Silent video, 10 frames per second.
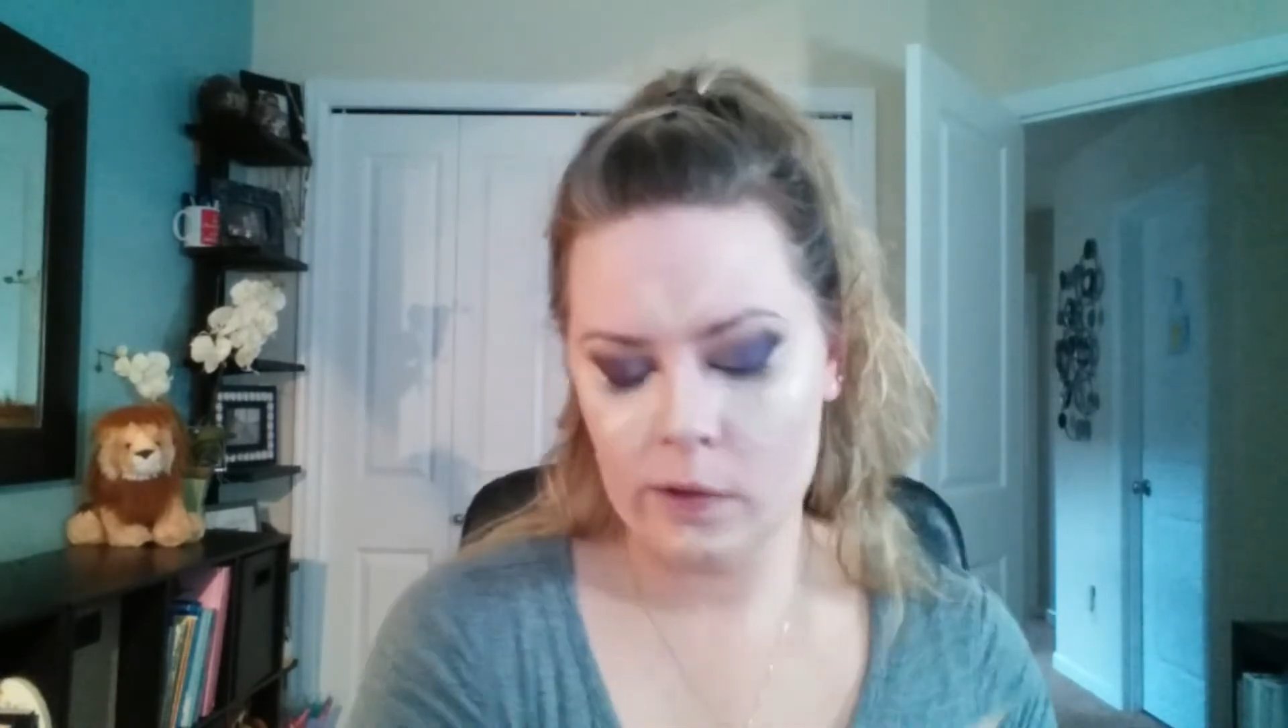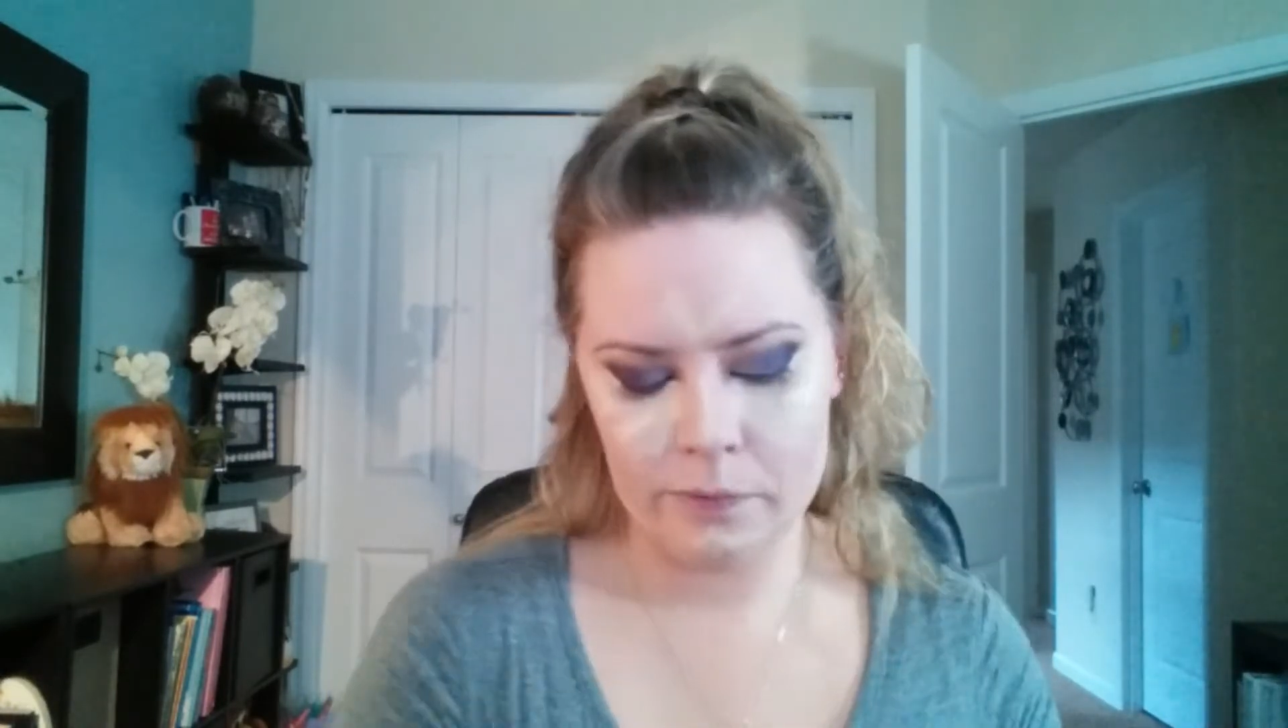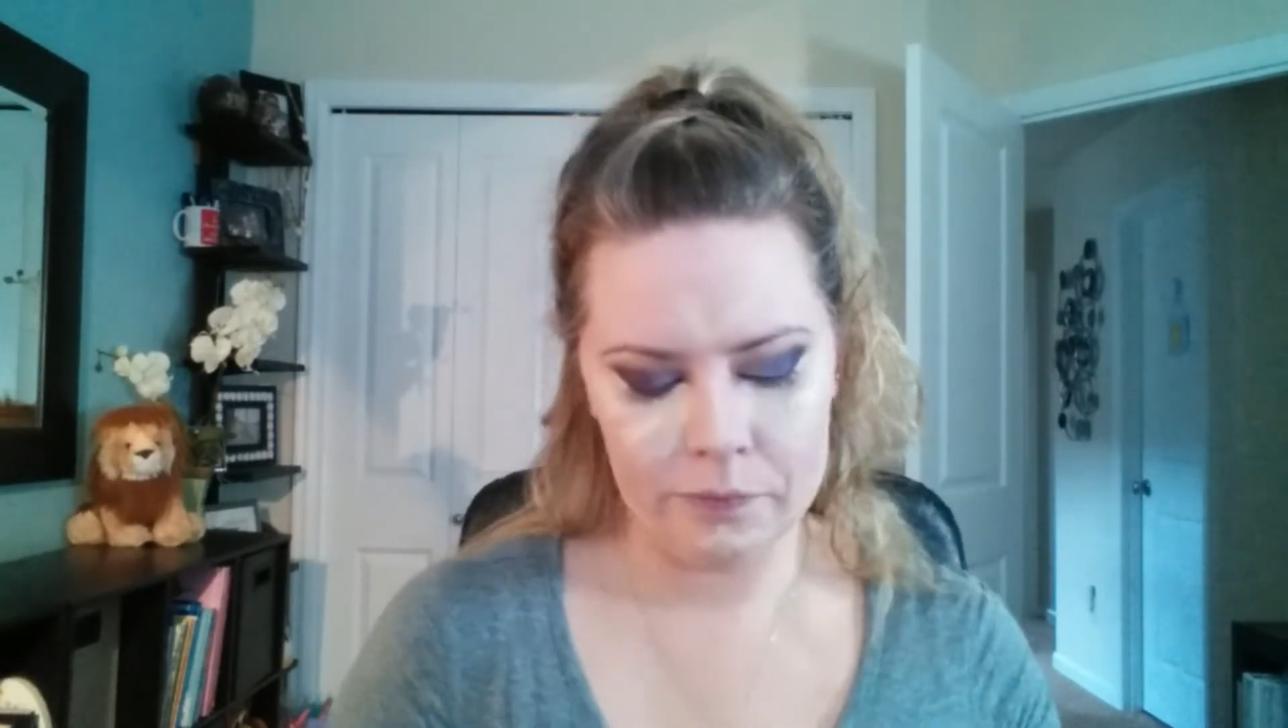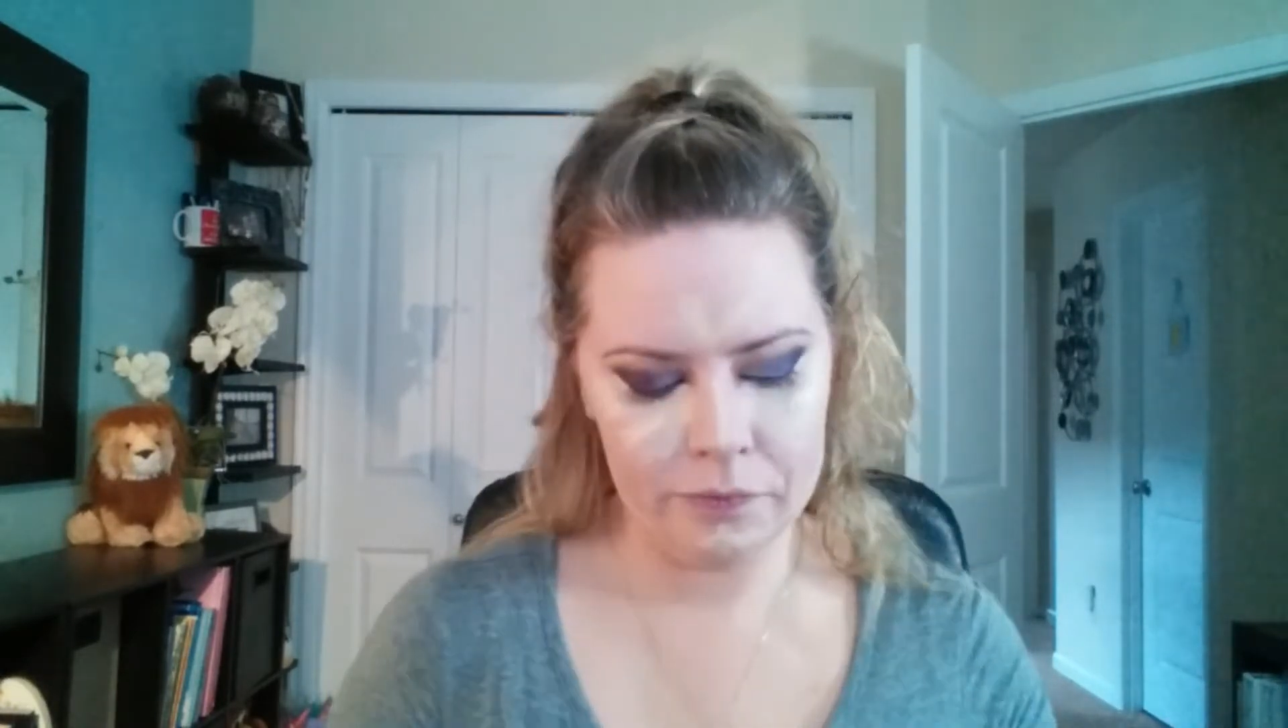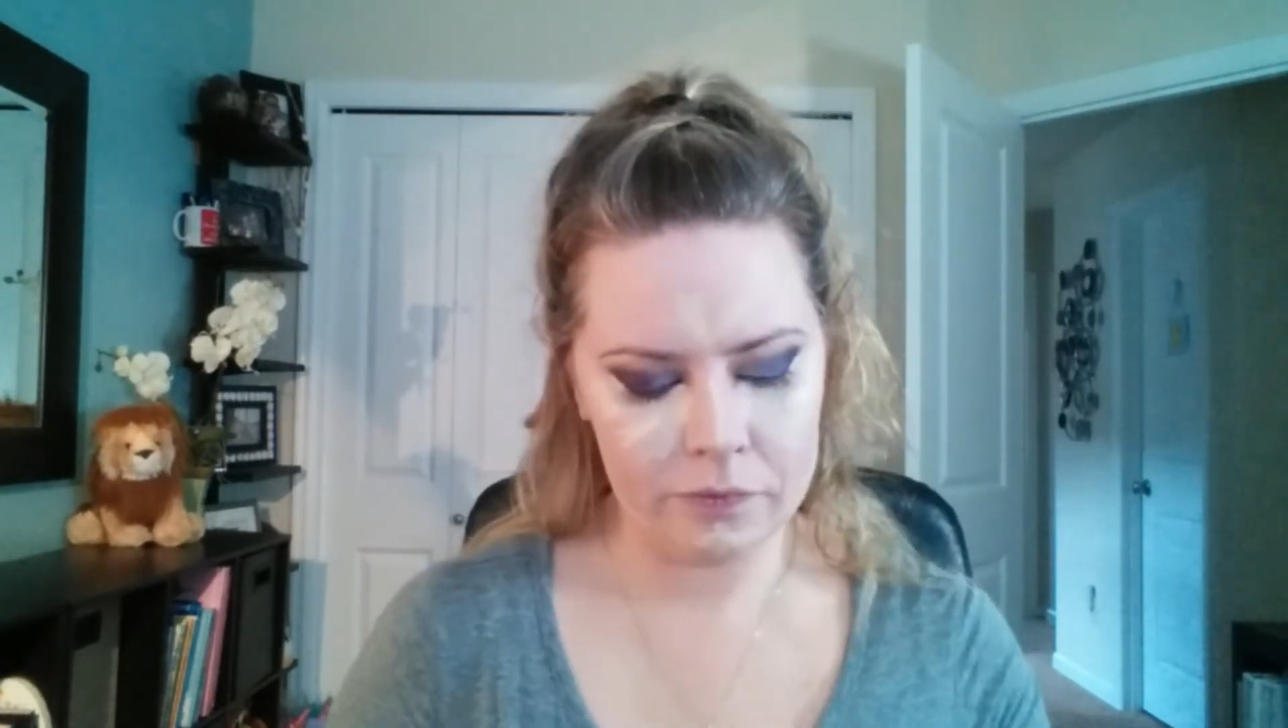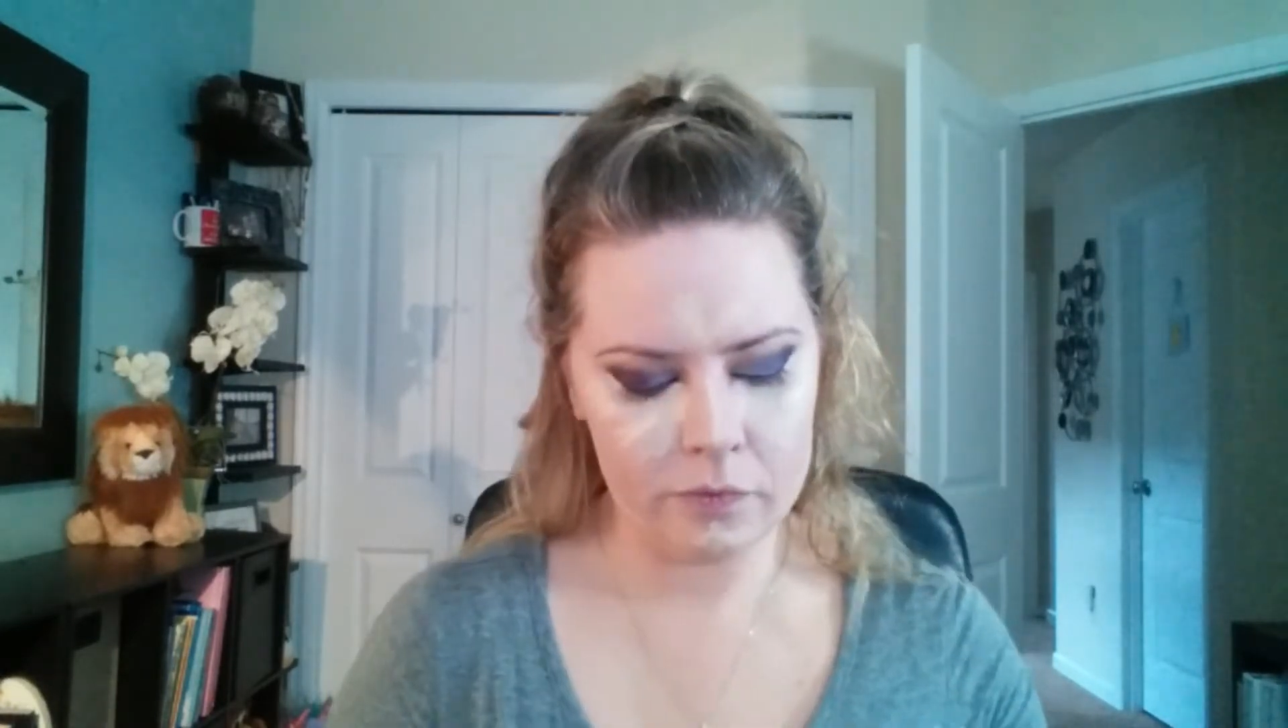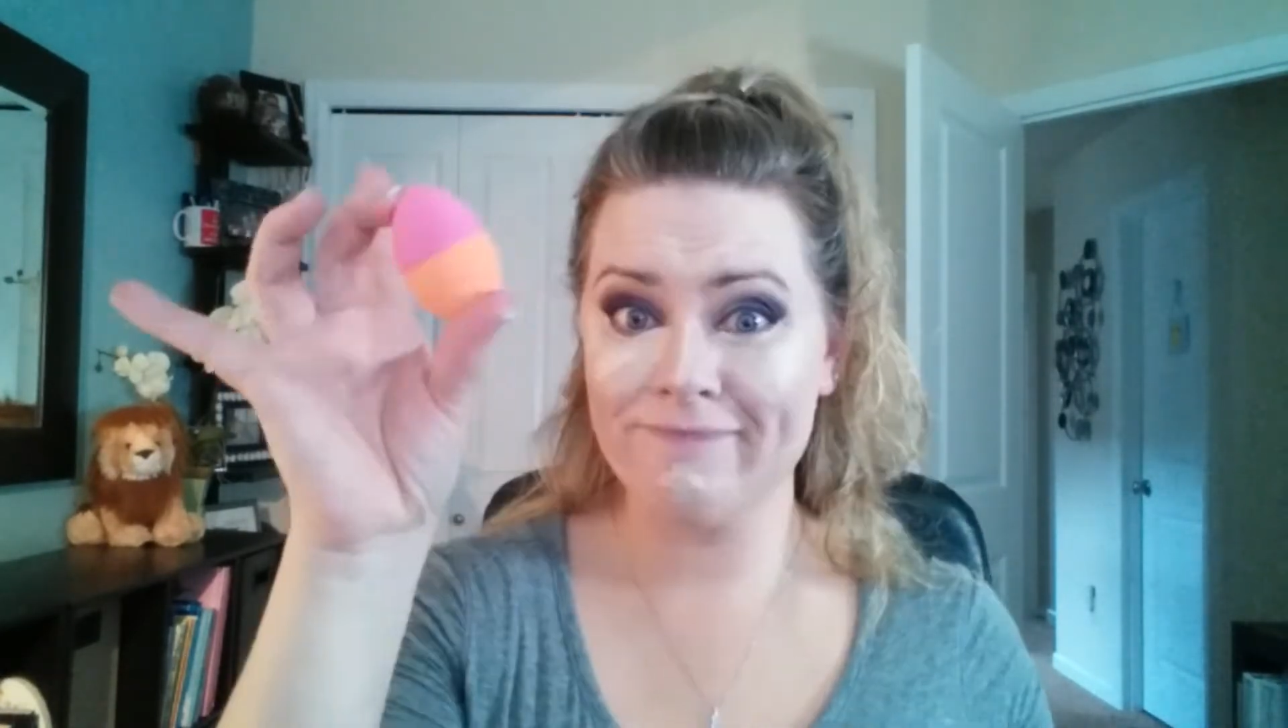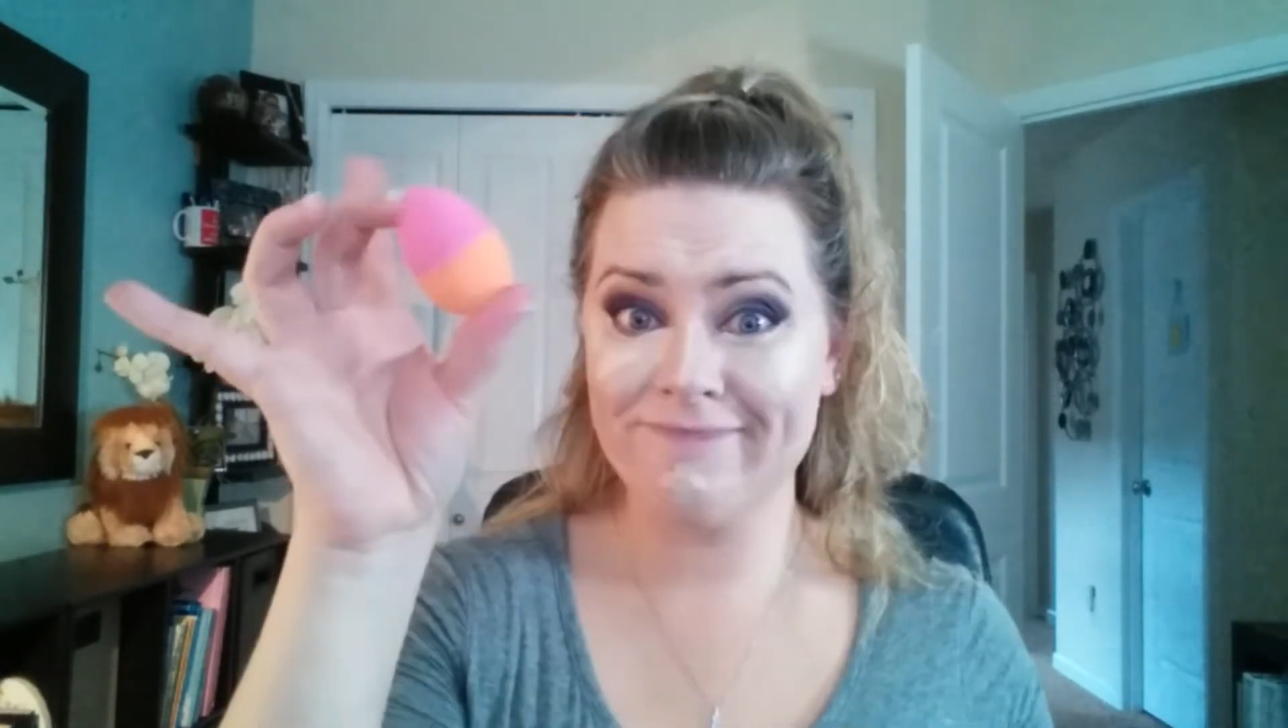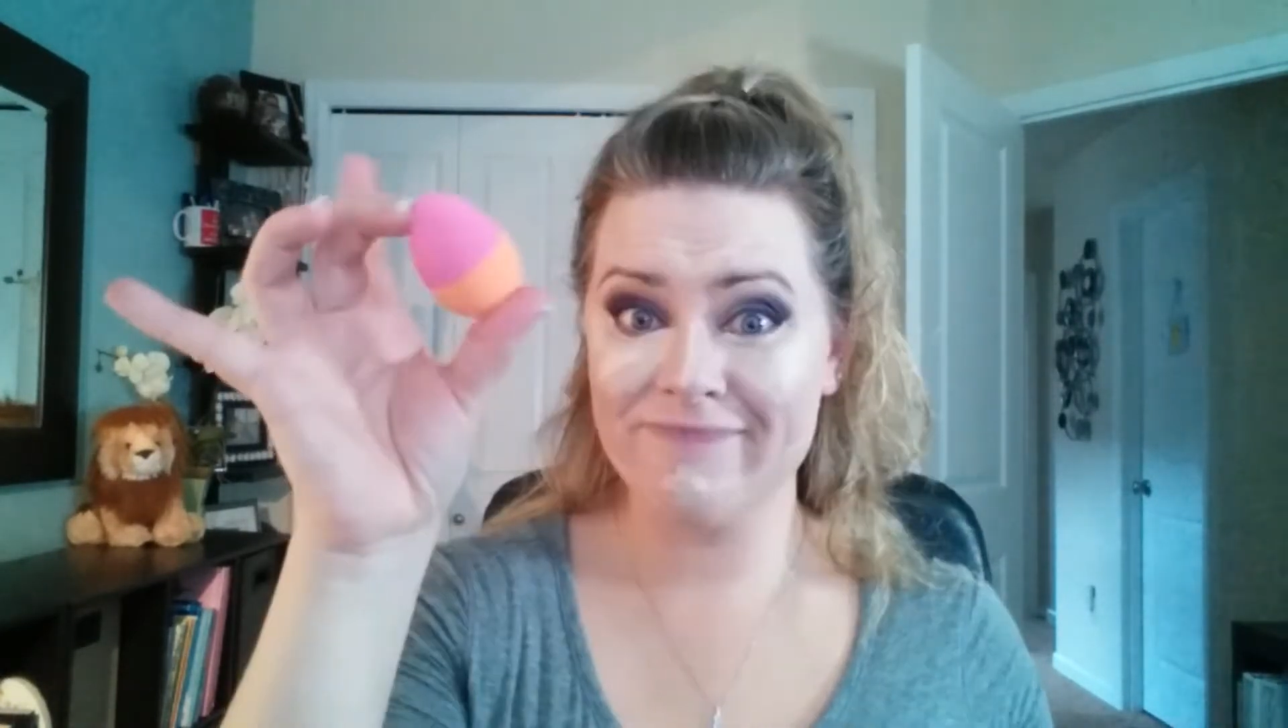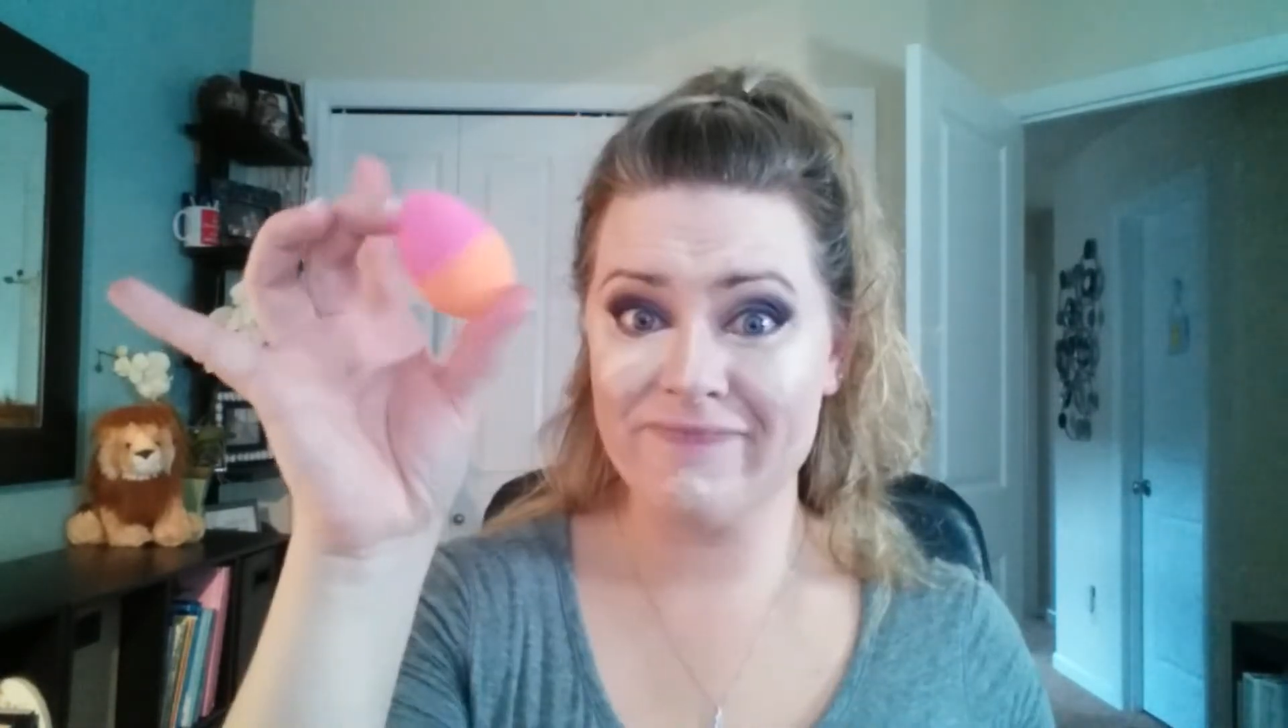unquote
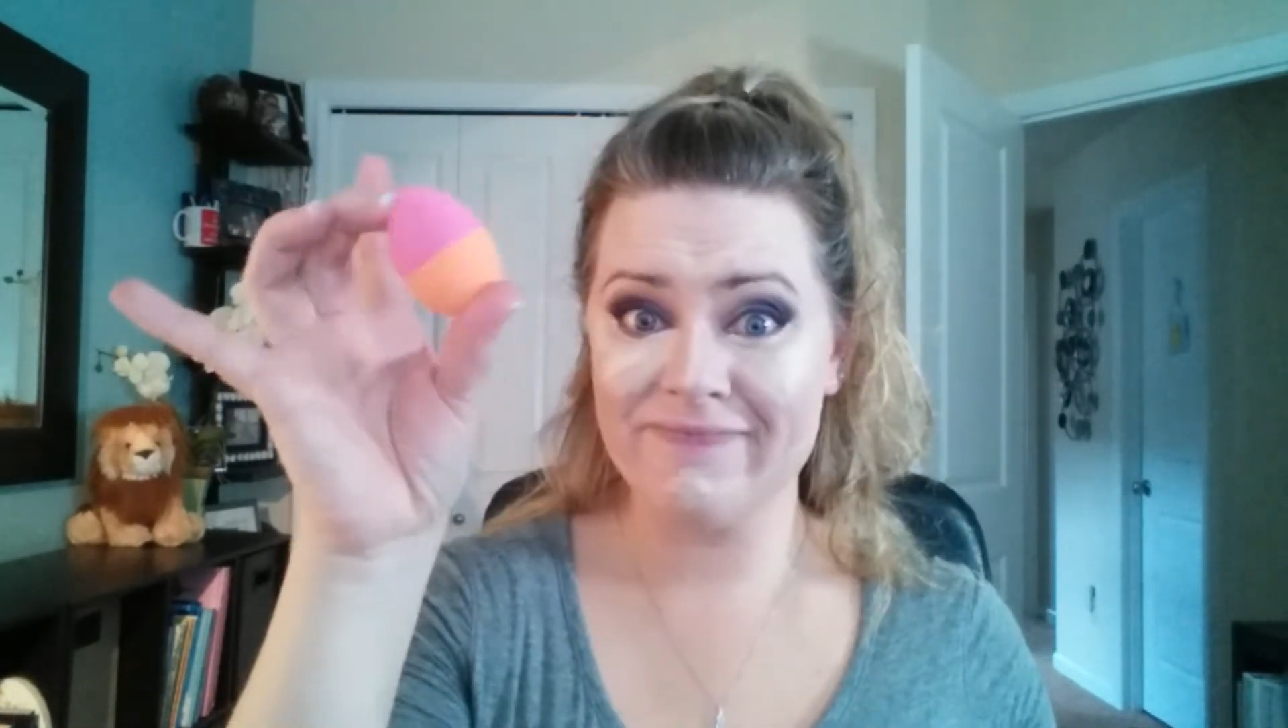jowls,